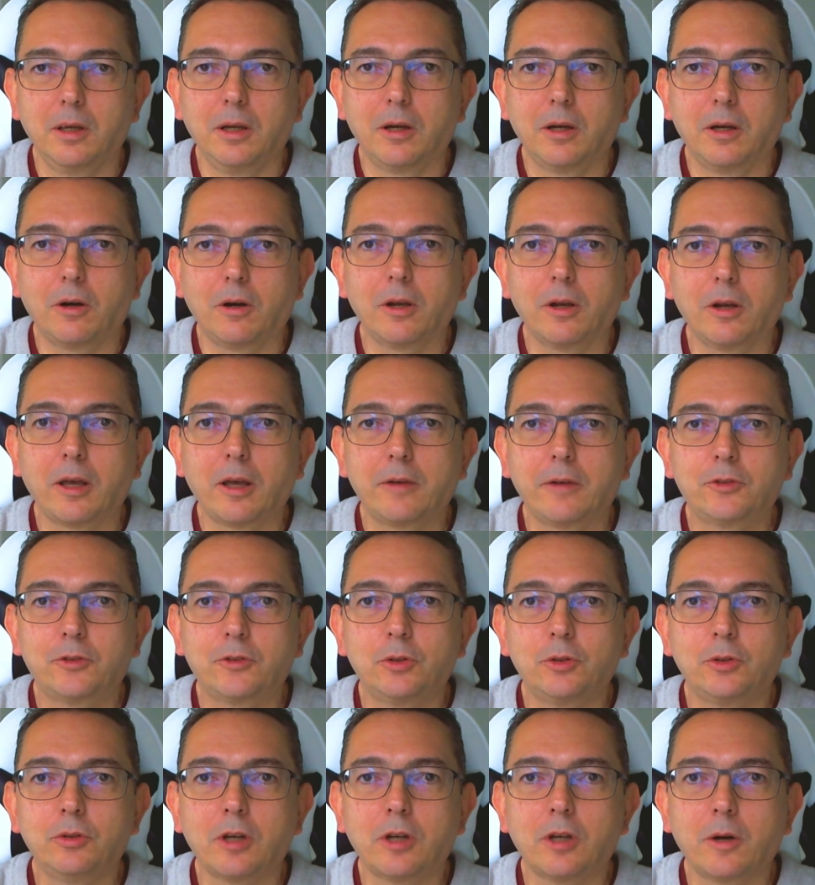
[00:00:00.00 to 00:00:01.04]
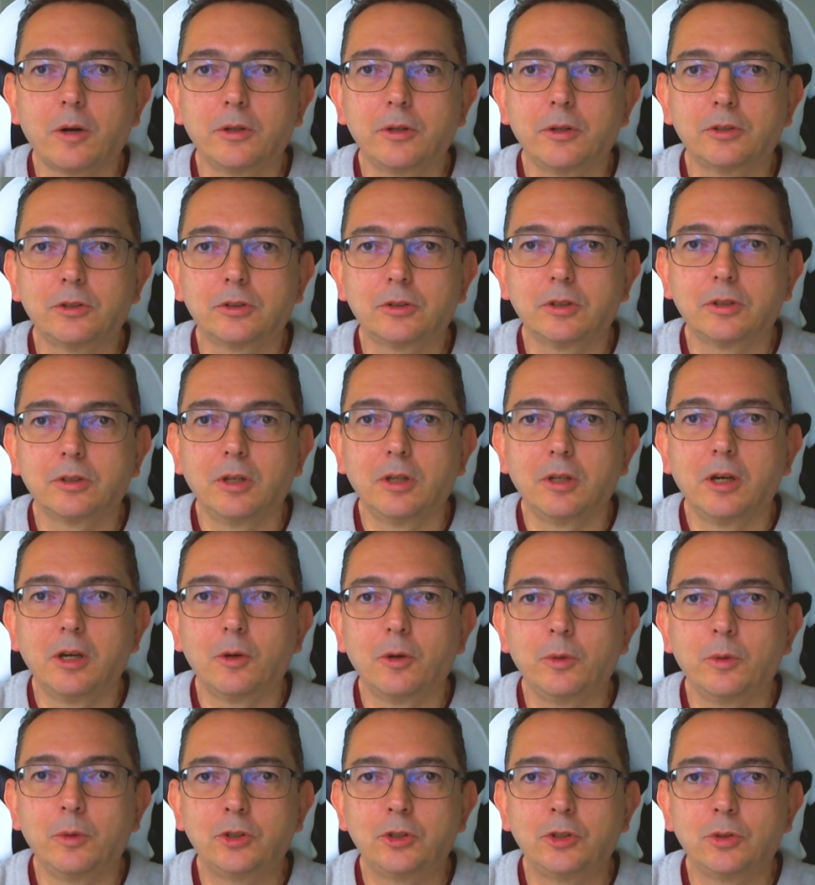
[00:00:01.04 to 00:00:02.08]
All I have to do now is
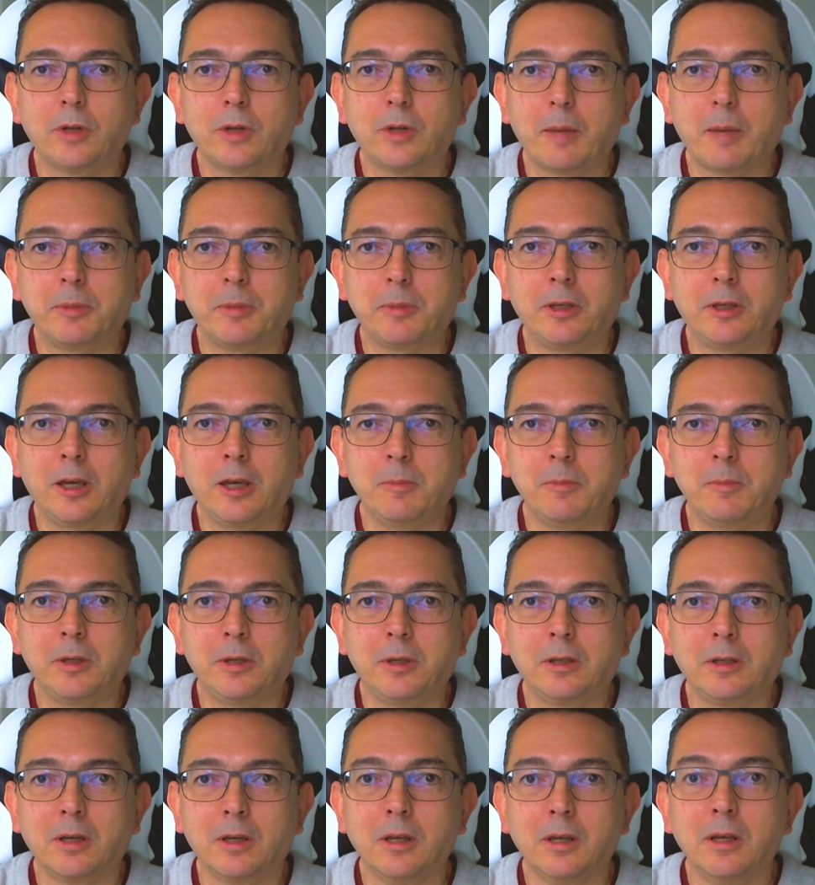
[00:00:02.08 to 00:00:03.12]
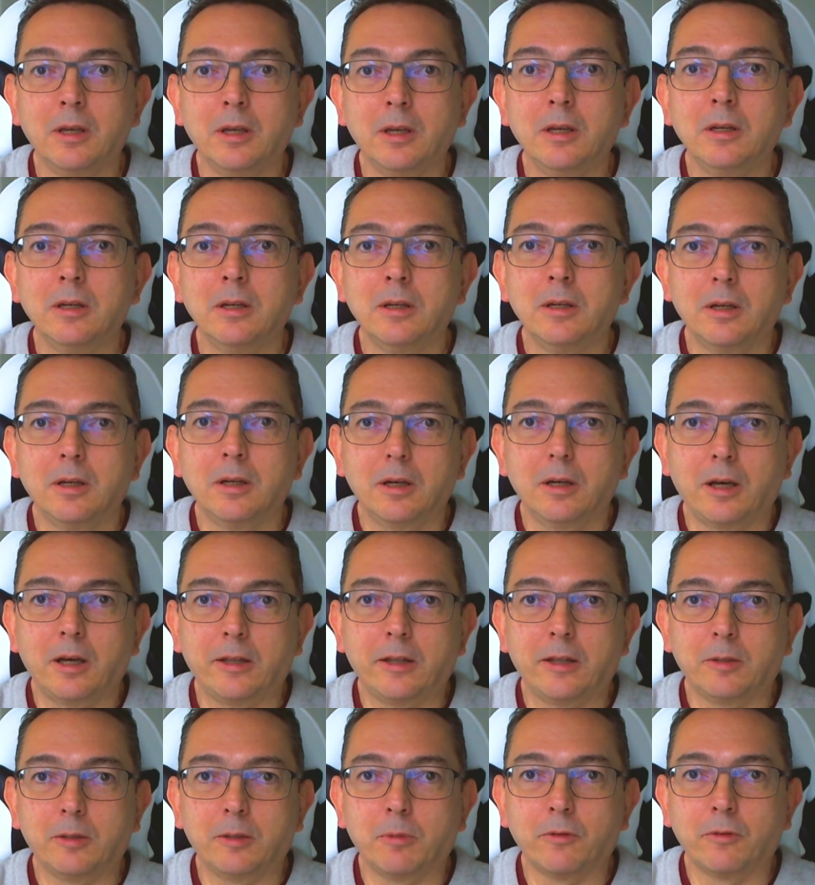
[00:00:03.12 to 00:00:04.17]
wish you happy gaming, and
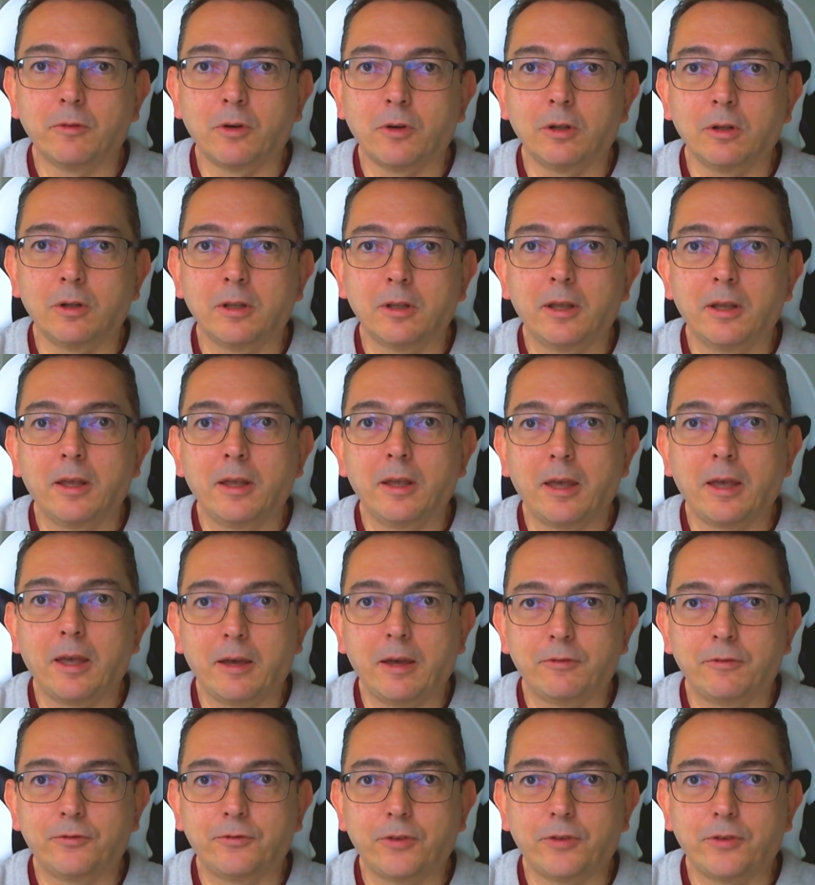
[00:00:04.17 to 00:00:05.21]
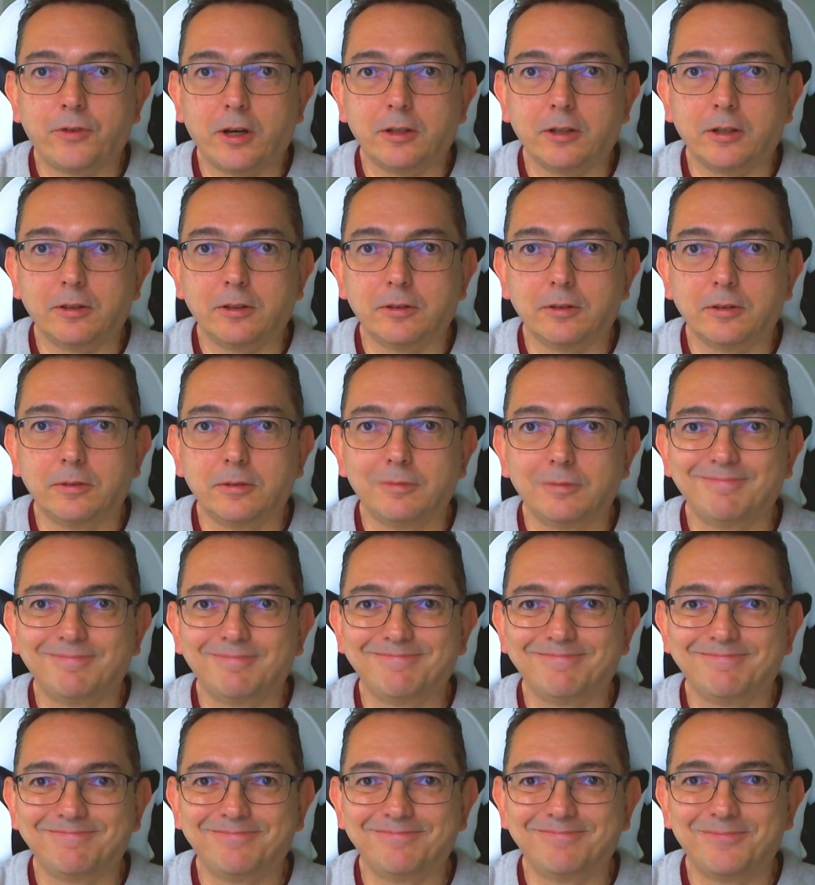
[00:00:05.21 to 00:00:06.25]
above all, have fun.
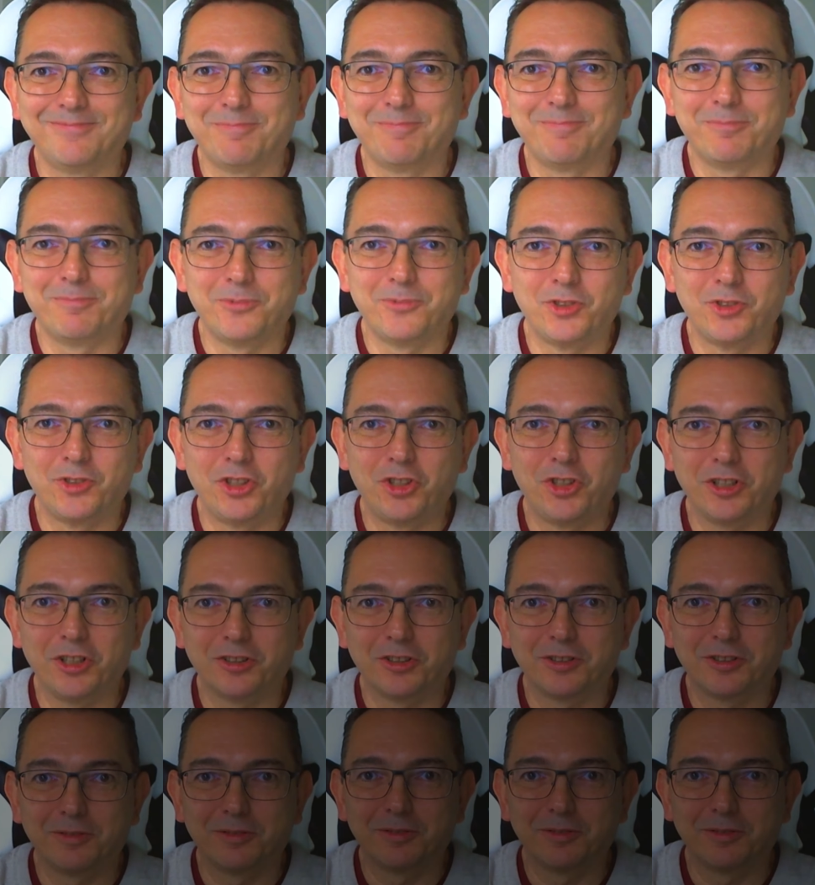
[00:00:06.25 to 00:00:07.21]
Cheers.